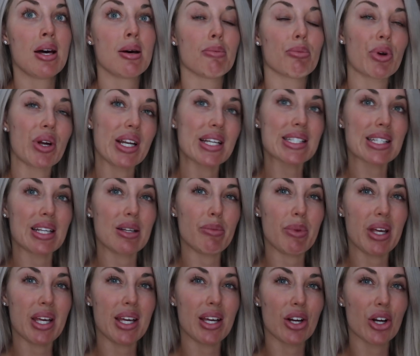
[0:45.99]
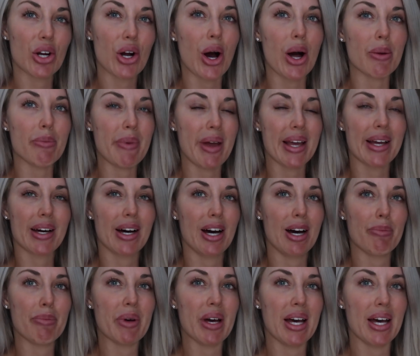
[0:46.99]
Maria's gonna be here on
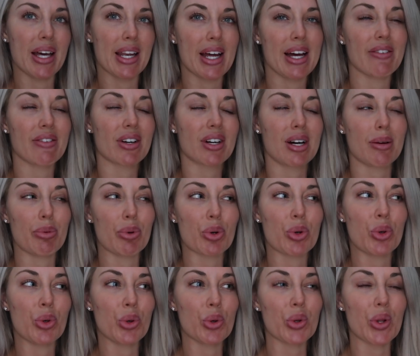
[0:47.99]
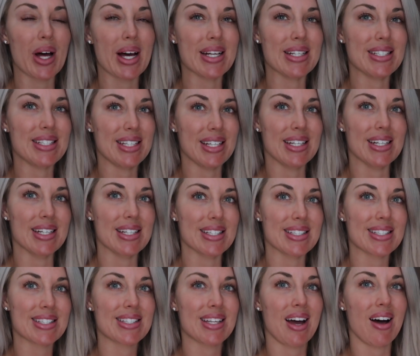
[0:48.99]
makeup, and I have a couple cool
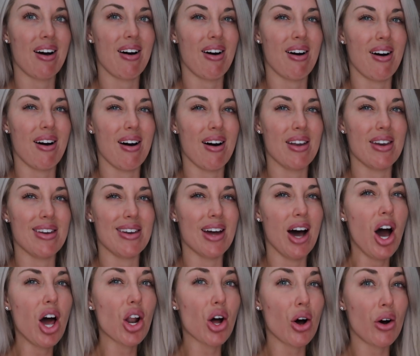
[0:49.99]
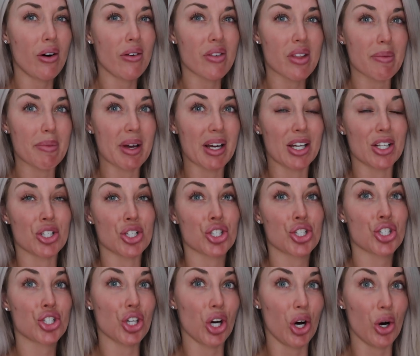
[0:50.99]
ideas. Not all of them I can
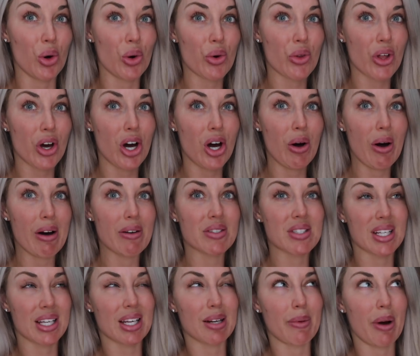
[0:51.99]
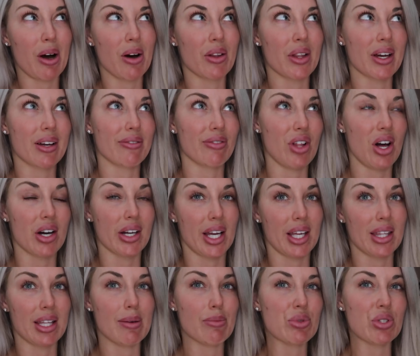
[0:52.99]
show though. I was thinking about like
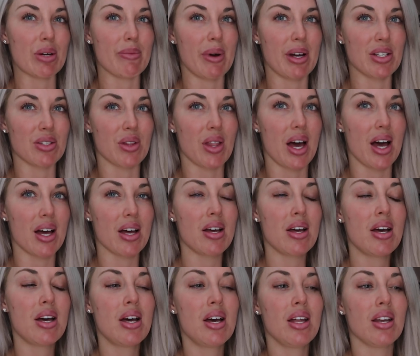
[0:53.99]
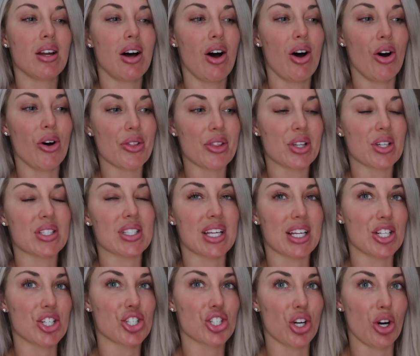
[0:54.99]
vlogging them, so I might do that. Not all the looks I
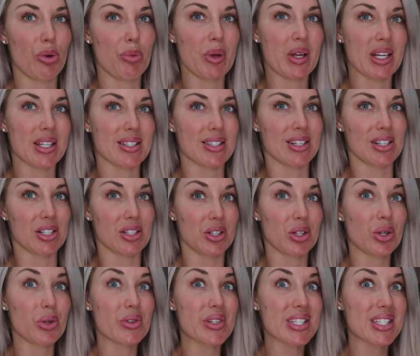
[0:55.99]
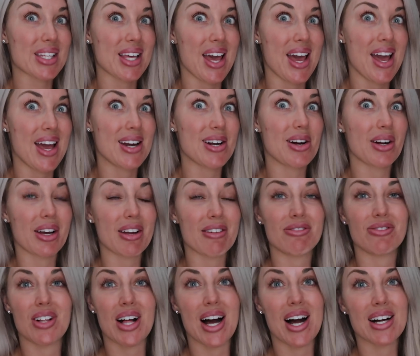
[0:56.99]
can show because they're a little risque and I'll
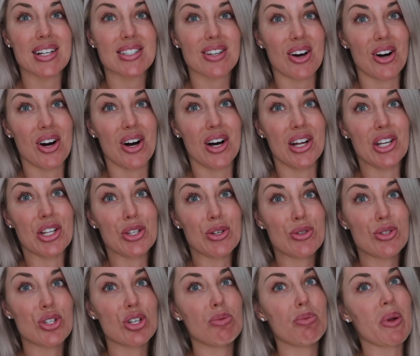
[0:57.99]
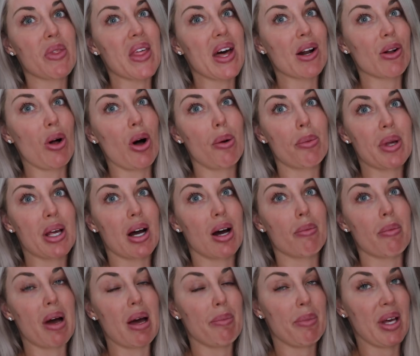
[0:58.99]
get flagged on YouTube, but that'll all be
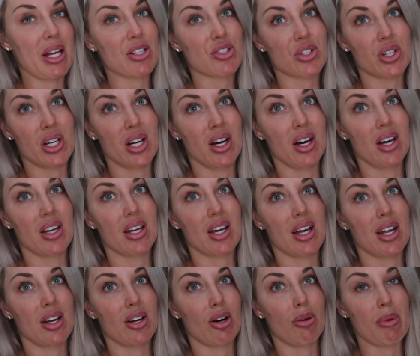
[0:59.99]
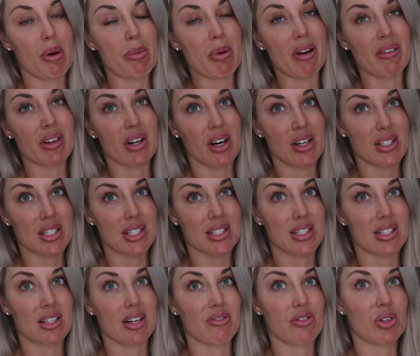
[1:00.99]
on my Patreon and all my private content
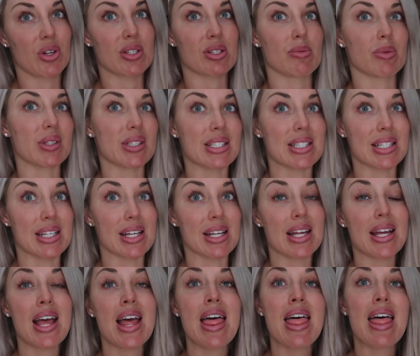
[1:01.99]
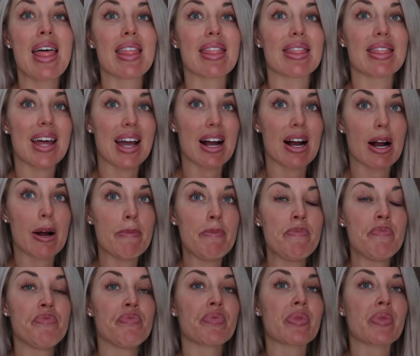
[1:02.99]
stuff. You guys will be able to see it there.